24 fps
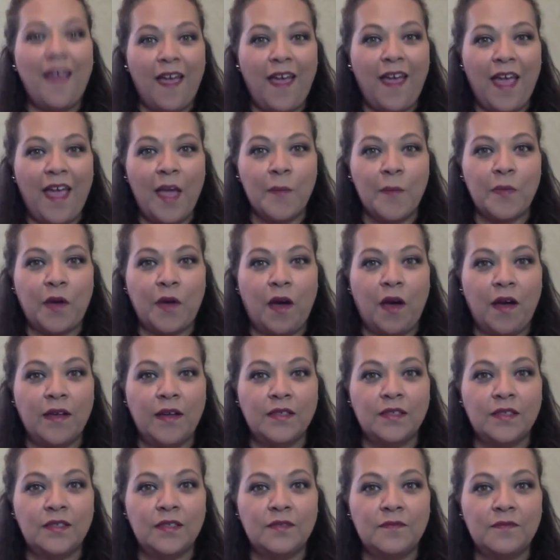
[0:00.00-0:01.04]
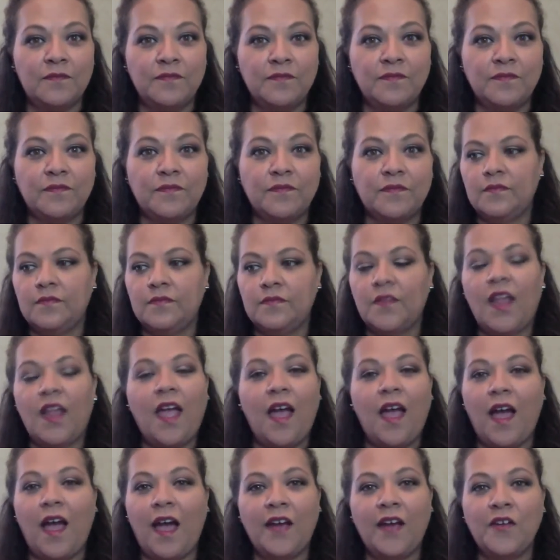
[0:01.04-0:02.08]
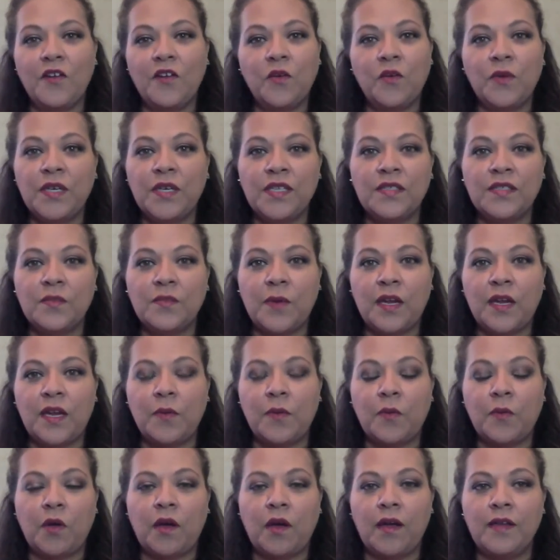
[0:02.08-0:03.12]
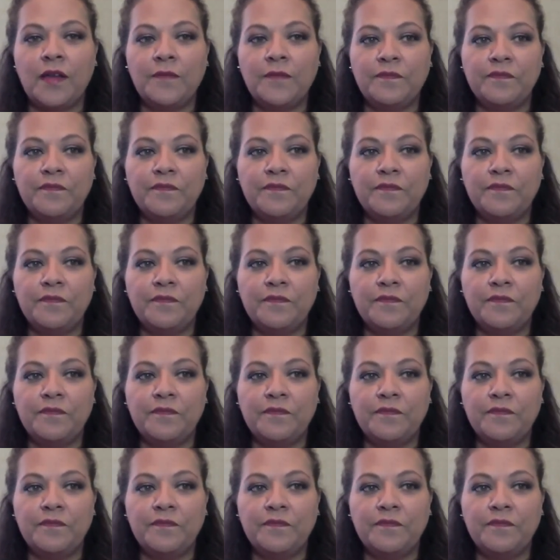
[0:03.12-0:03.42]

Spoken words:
Epcot. I don't know what it is about Epcot.